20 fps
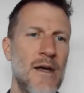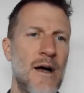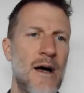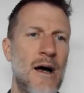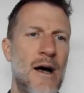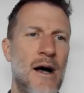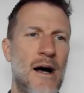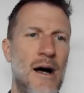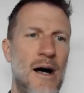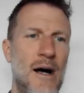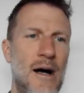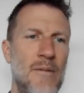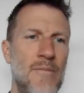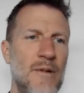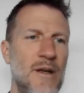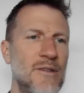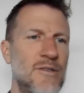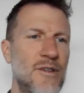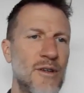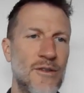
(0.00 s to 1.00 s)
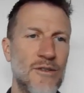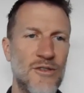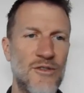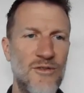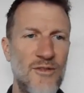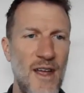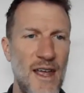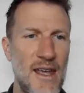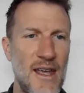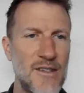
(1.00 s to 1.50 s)
And so there's
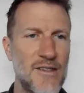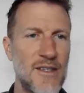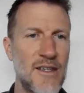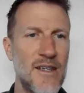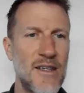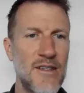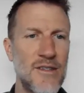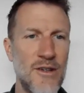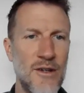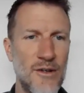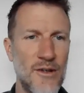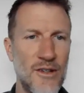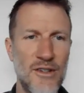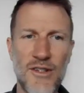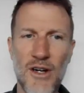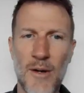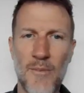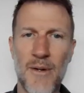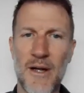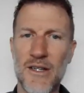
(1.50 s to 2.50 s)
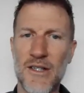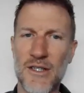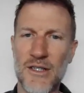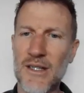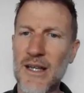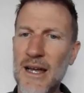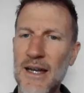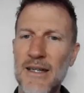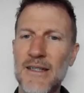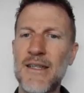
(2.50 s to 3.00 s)
phases. You start by just
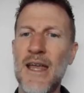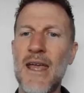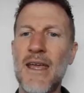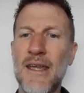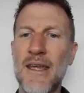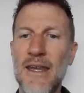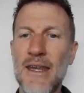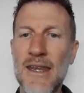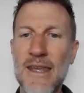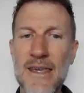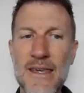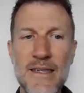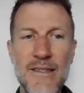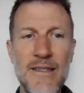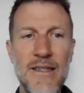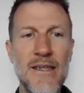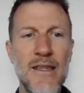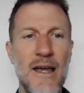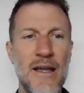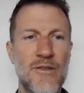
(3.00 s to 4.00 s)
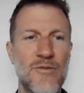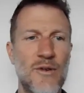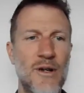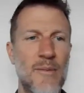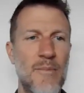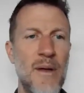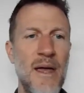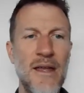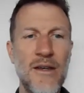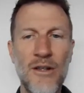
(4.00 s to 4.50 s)
kind of taking it easy. That's what a
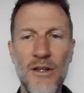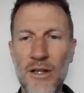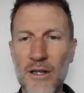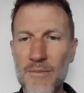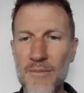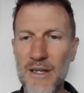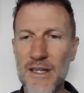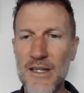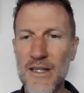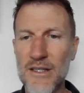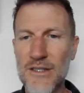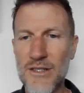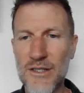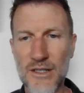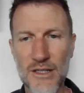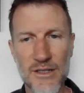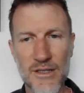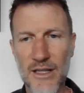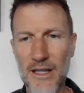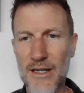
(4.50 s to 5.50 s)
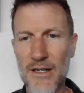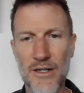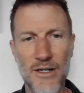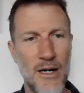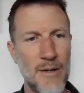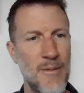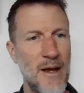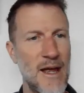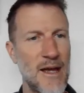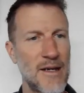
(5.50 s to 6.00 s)
pendulum is. You just let your
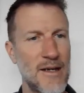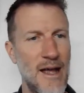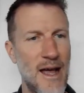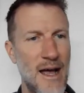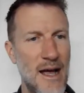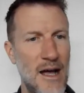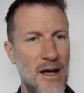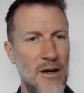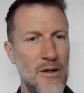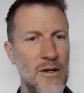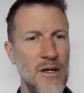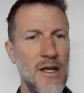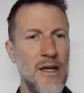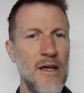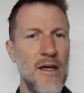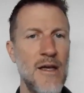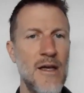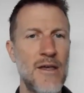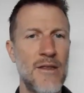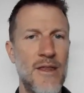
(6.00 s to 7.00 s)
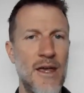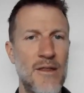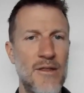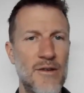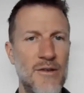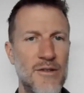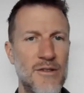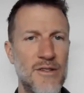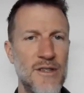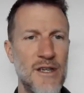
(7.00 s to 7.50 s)
arm hang down. Then
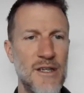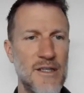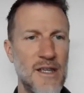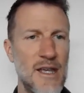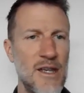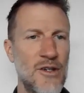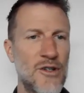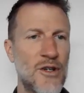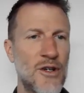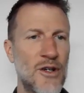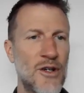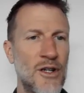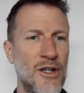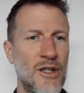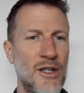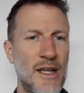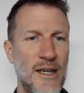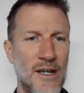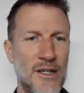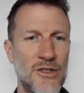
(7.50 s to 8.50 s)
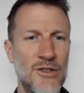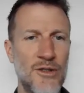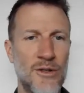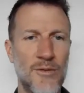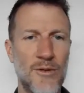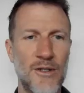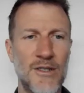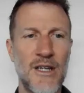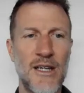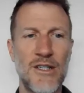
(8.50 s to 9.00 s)
there's these internal and external
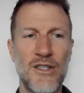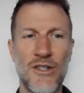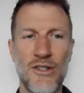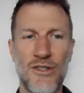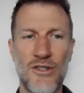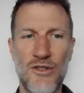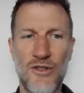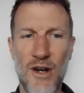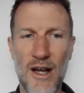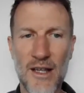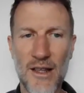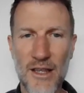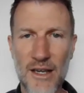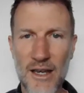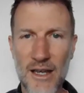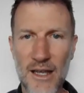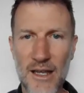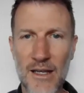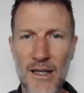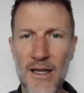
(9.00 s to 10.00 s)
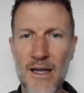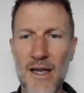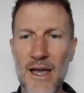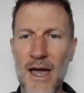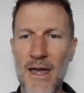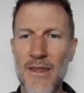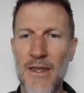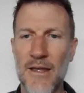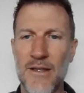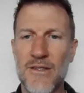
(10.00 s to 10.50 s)
rotation strengthening,
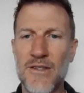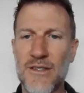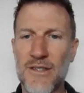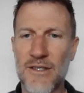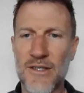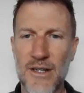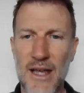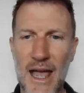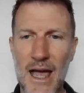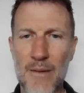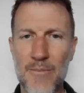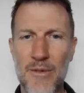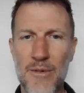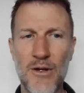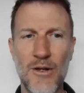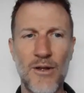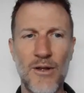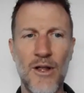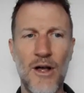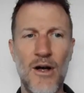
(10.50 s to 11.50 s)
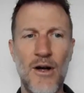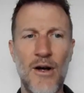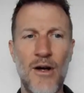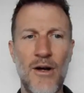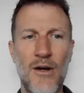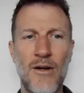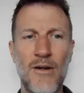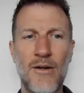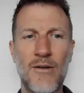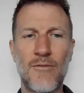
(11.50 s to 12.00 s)
and then scapula
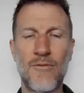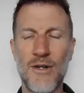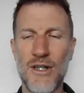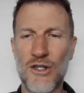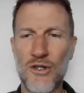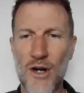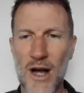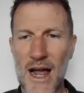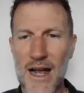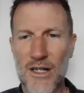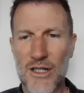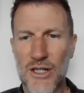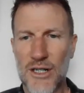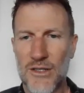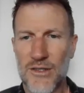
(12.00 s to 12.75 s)
retraction.